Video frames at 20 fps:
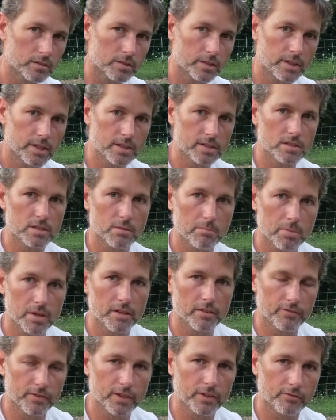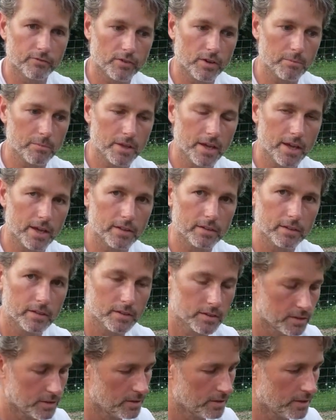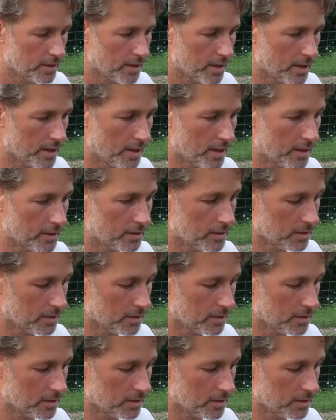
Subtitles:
gets the benefit from that, and